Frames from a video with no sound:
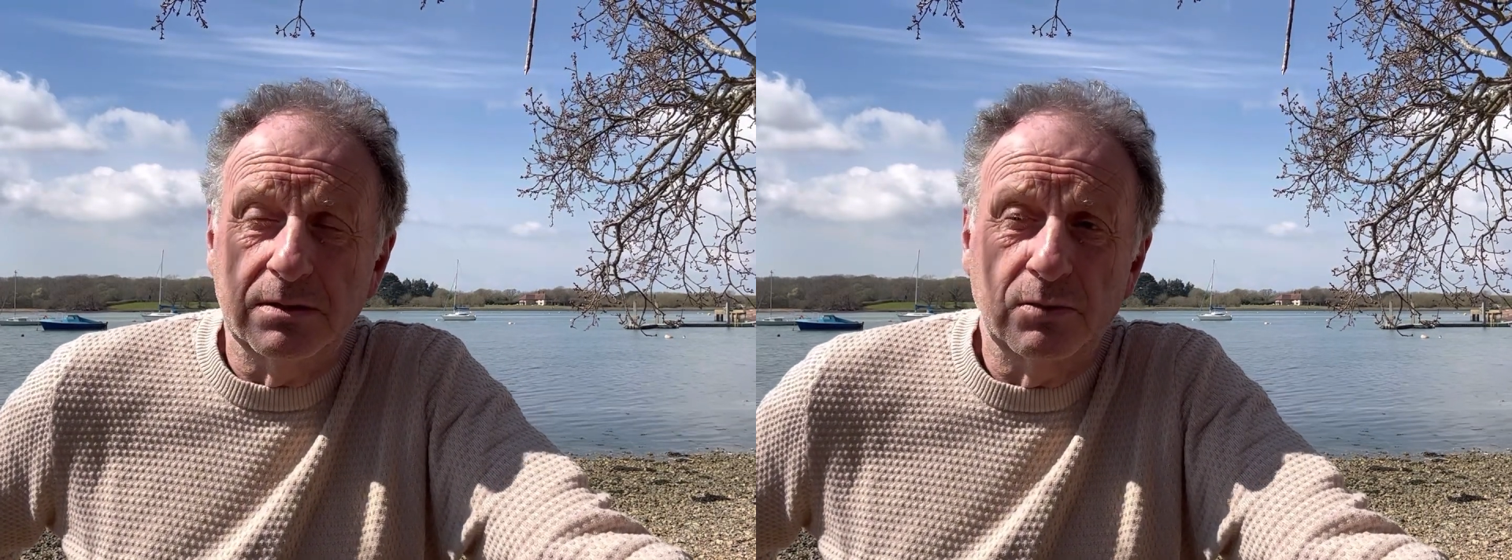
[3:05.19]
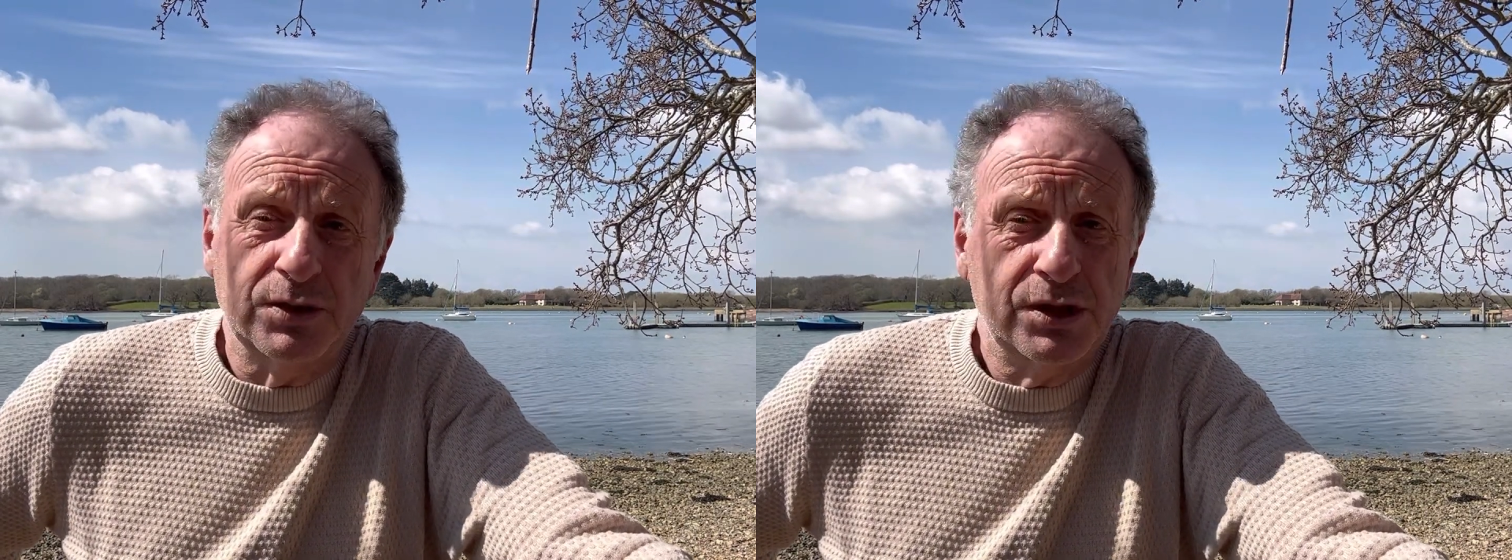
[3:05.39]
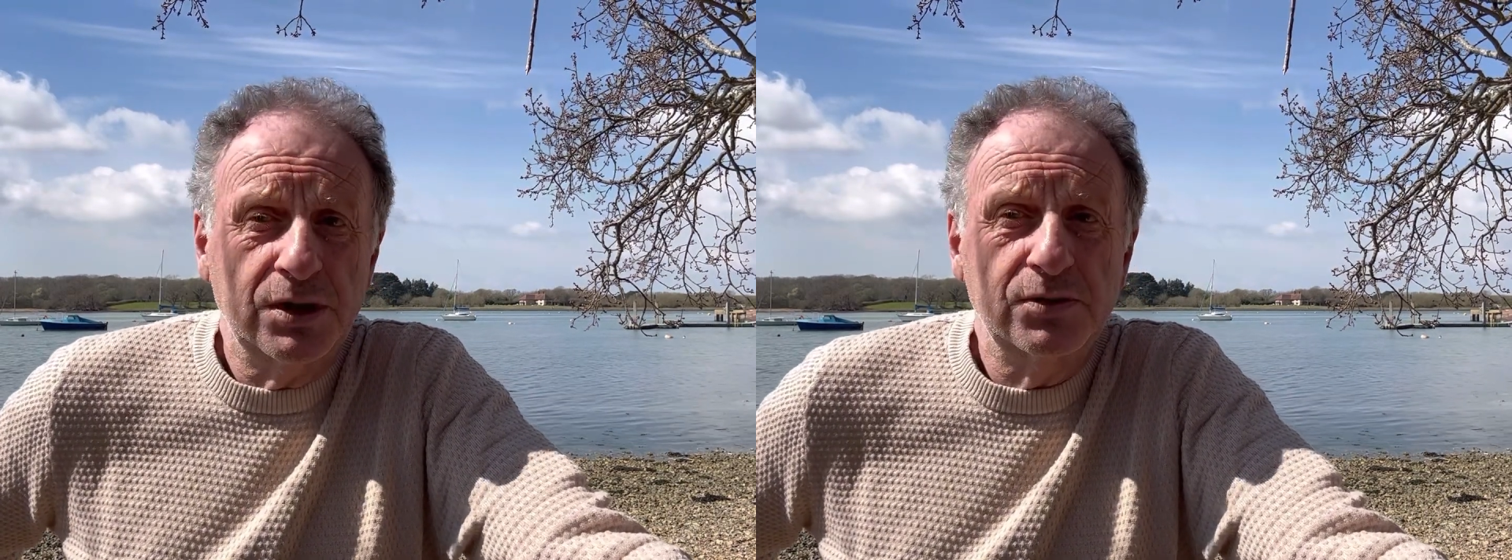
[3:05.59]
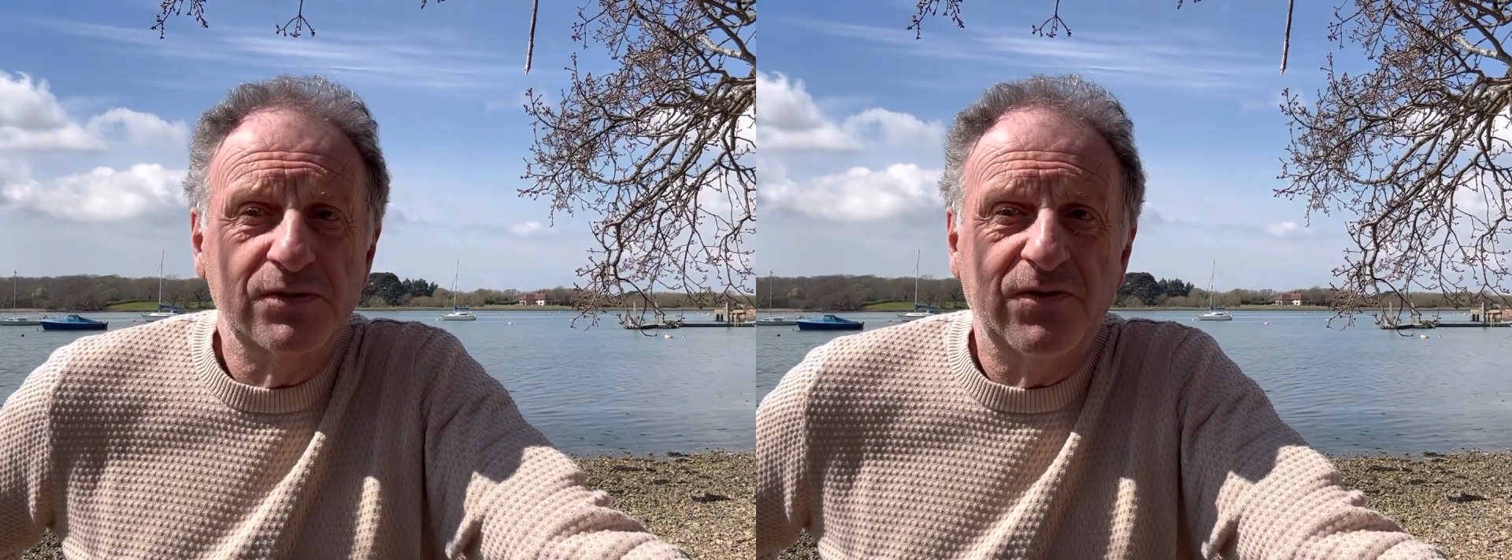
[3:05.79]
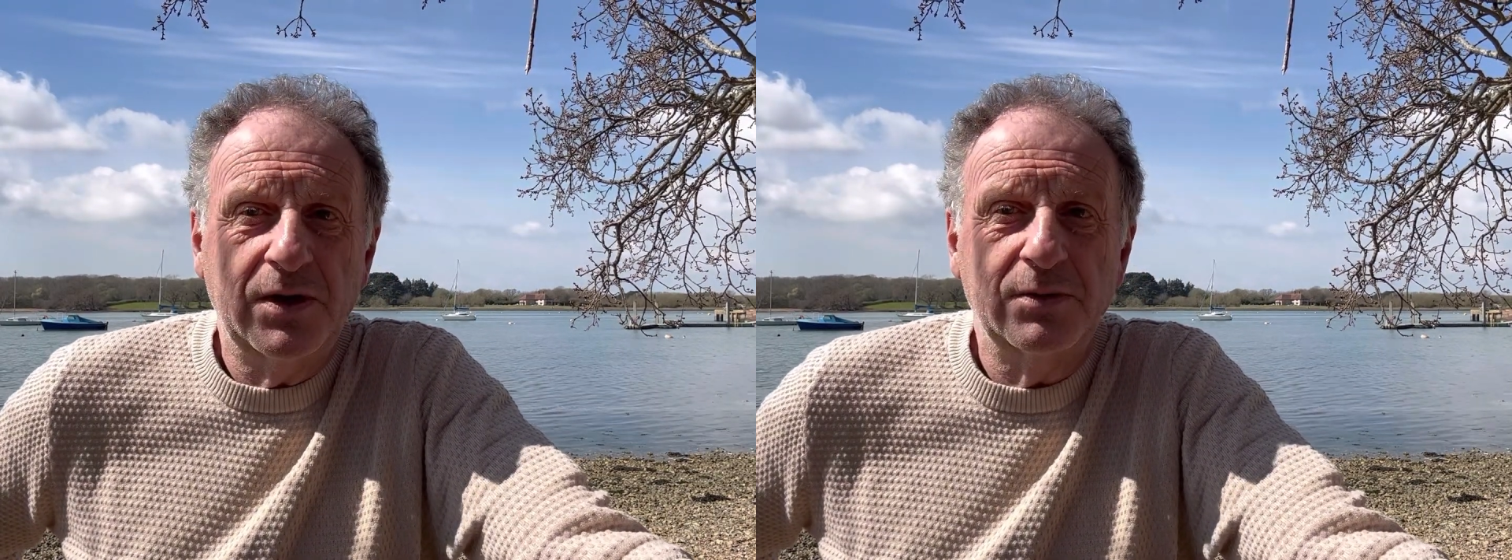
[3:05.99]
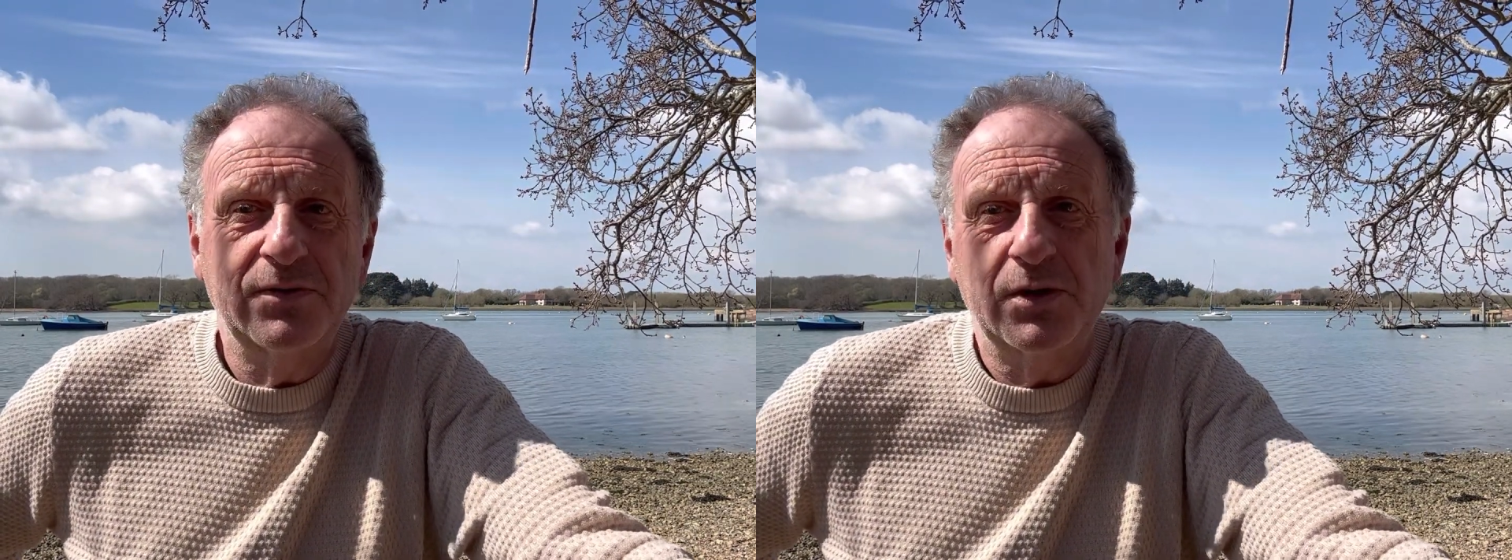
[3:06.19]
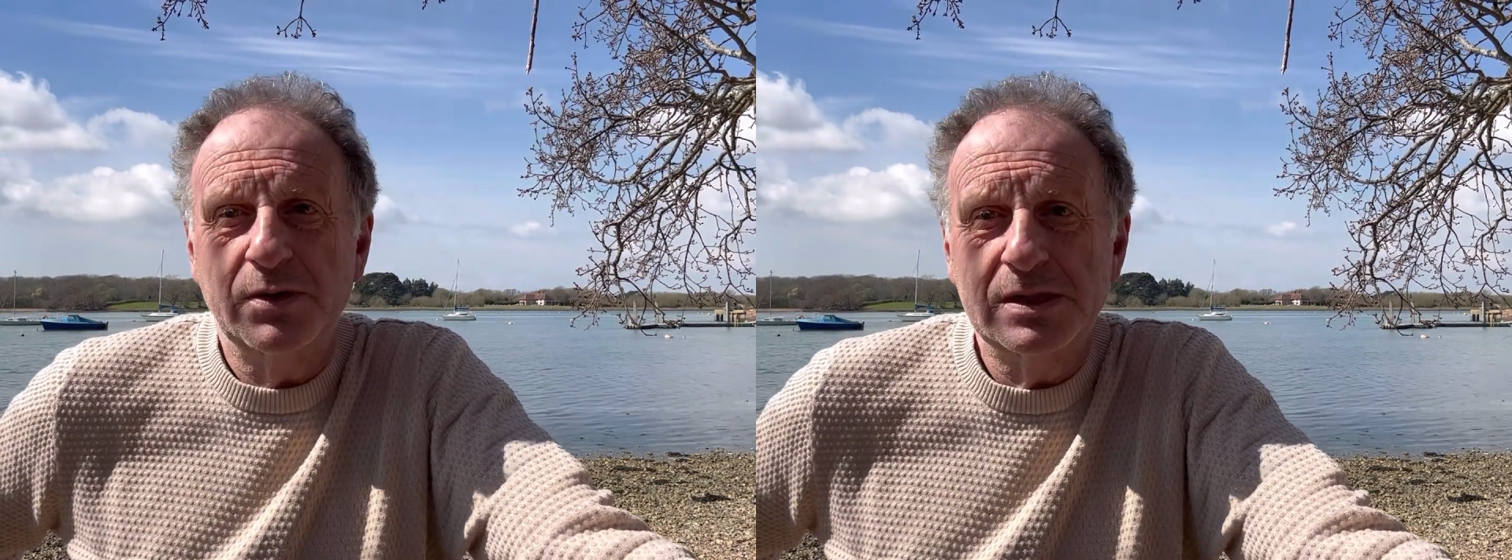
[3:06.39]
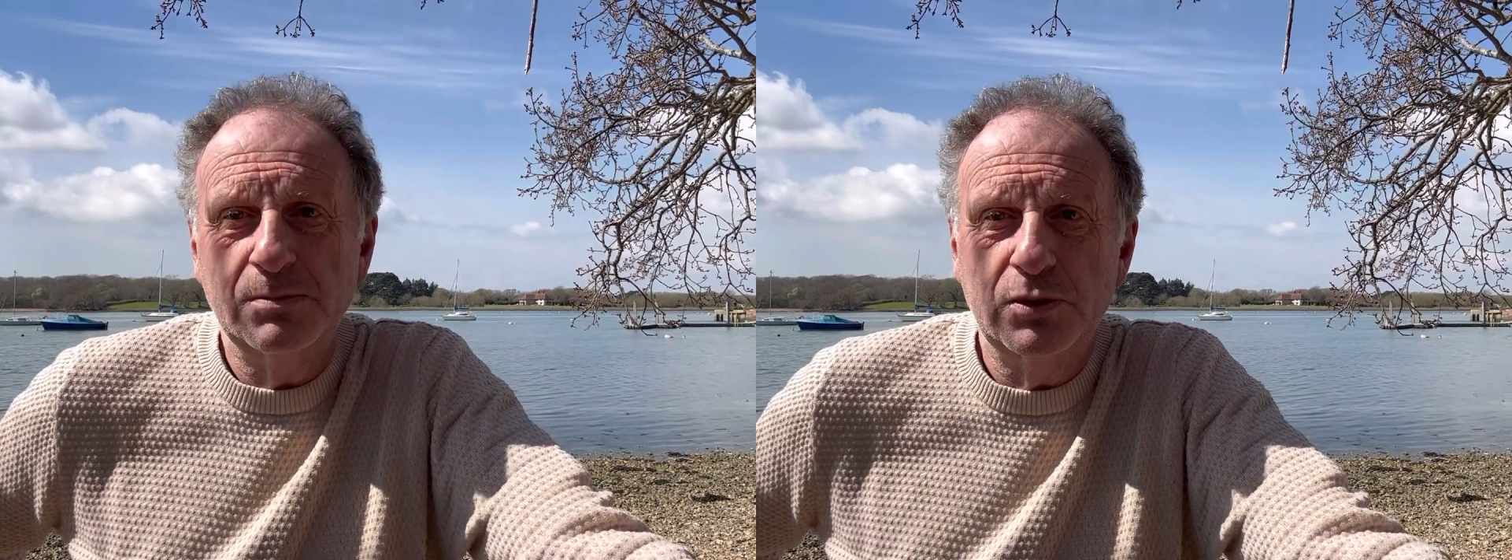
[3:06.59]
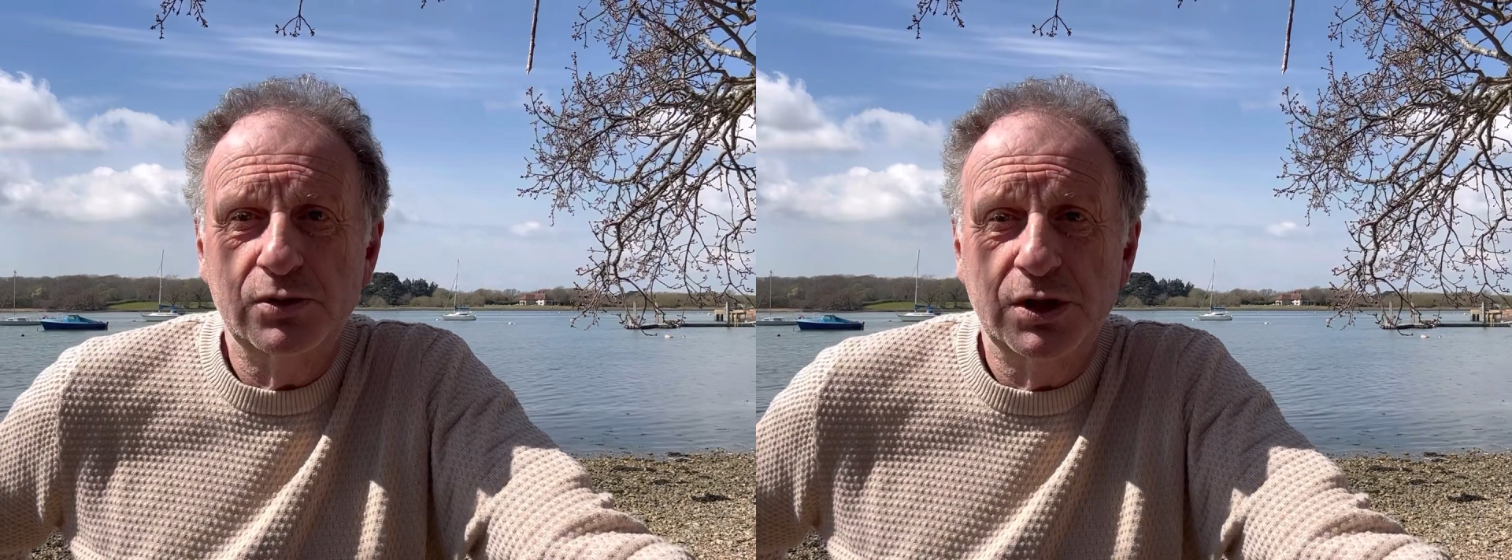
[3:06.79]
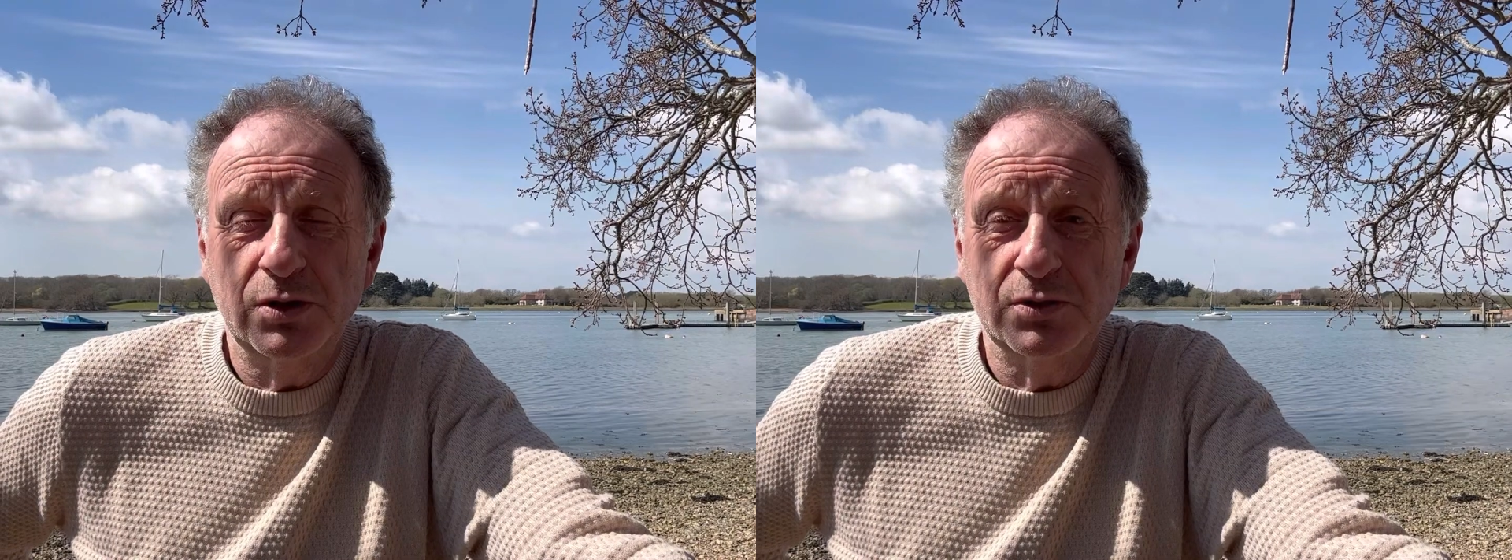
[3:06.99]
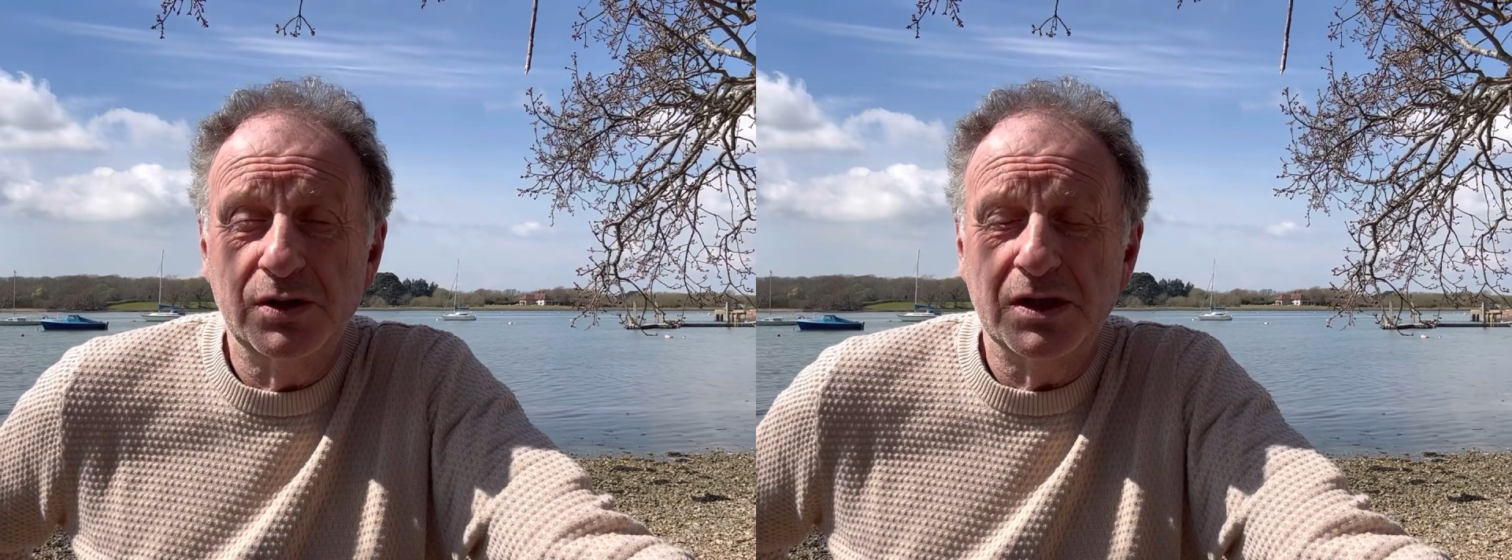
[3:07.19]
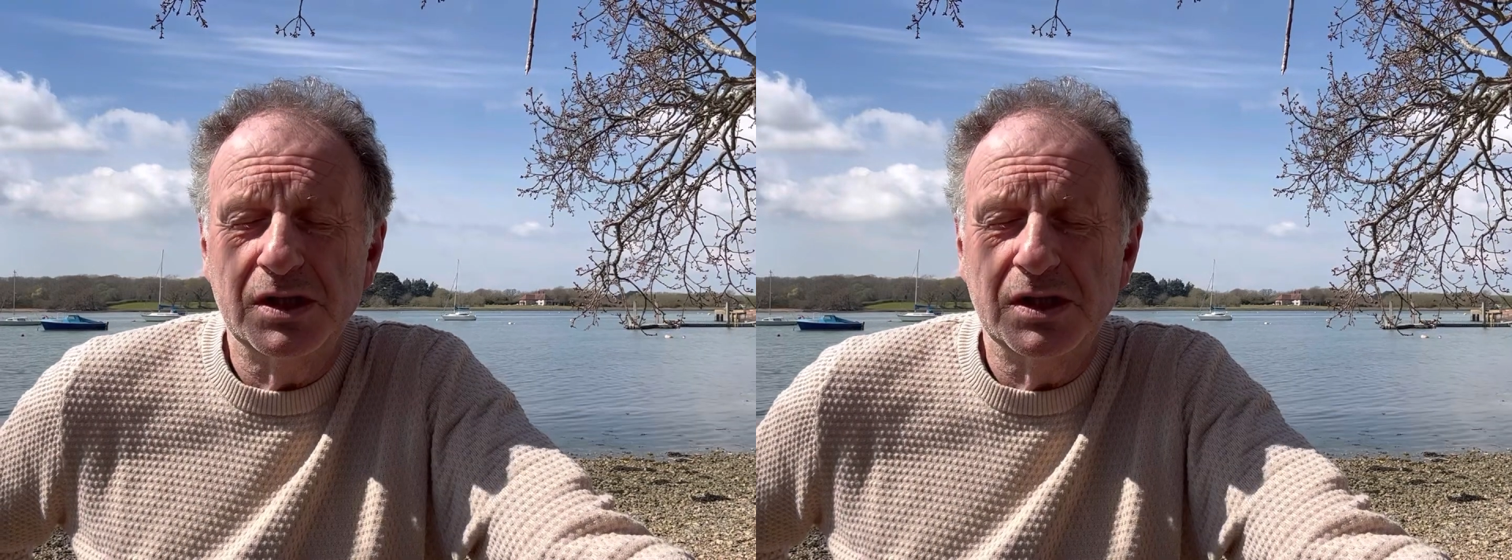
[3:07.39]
with two very, very small children that